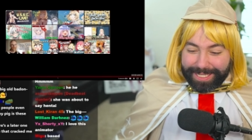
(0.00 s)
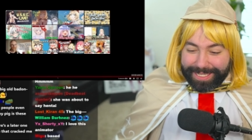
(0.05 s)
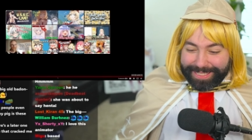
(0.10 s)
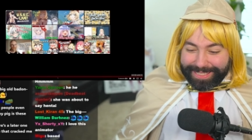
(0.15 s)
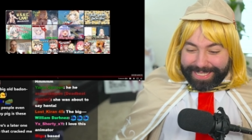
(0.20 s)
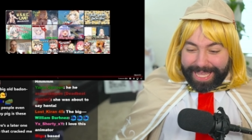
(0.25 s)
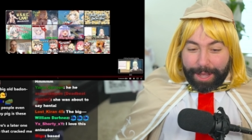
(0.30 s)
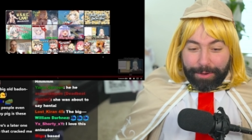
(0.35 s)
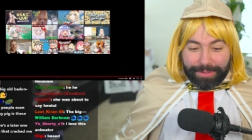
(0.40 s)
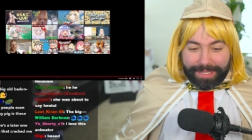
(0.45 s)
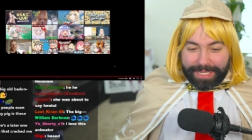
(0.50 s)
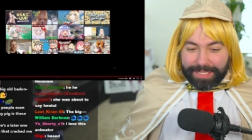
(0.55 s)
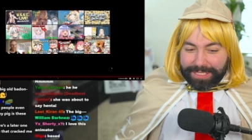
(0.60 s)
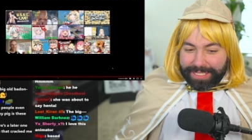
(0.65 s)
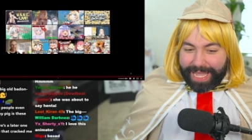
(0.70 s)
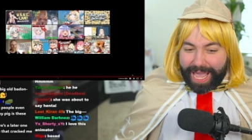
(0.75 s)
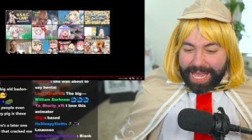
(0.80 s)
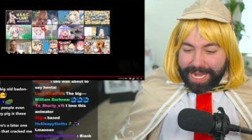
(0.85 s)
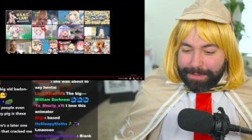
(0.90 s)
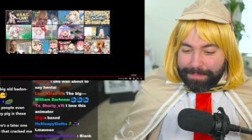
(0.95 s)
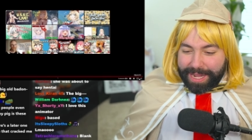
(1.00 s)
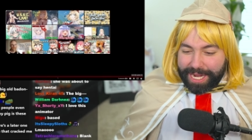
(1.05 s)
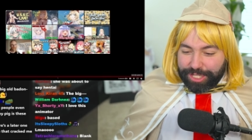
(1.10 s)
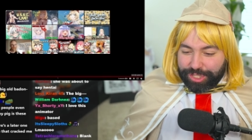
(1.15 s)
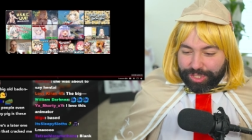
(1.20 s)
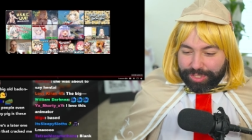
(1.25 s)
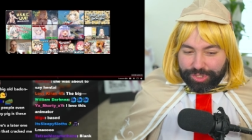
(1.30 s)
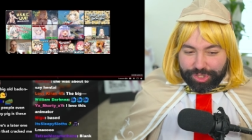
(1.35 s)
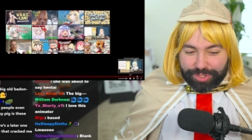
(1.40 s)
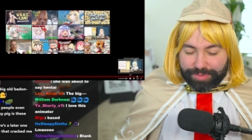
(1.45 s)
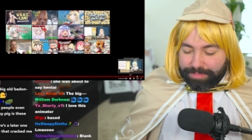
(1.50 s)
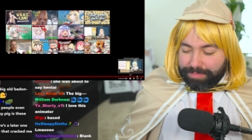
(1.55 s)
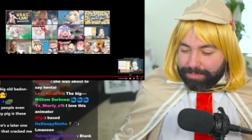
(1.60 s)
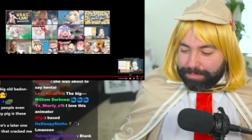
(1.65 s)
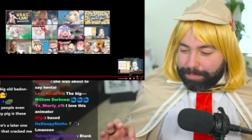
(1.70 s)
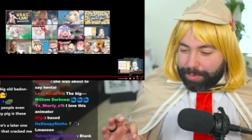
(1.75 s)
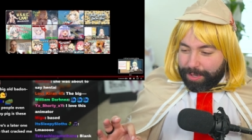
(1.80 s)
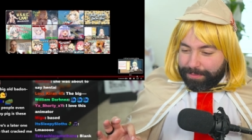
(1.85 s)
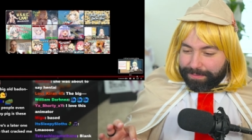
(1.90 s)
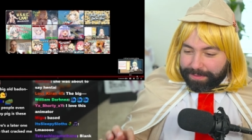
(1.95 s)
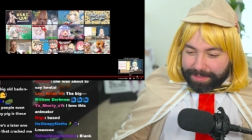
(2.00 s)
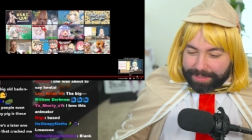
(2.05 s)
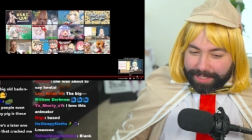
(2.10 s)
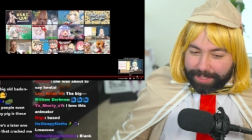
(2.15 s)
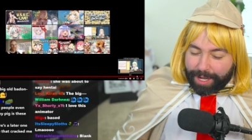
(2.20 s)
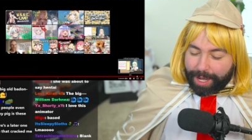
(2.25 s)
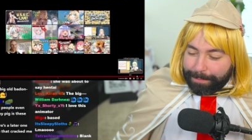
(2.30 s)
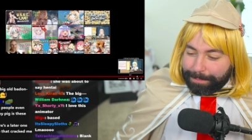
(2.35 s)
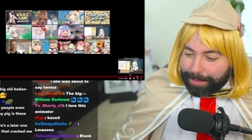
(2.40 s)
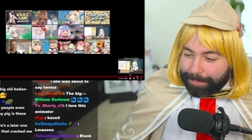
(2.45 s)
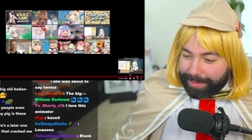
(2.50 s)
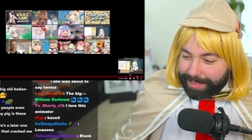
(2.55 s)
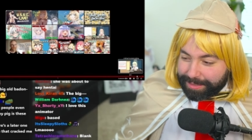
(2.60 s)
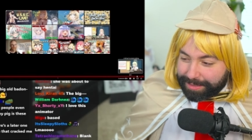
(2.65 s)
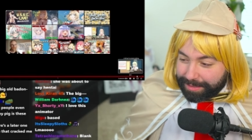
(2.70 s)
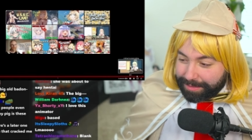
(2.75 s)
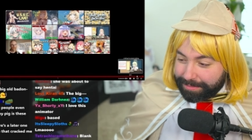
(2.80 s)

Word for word: that and the animation just perfectly complemented.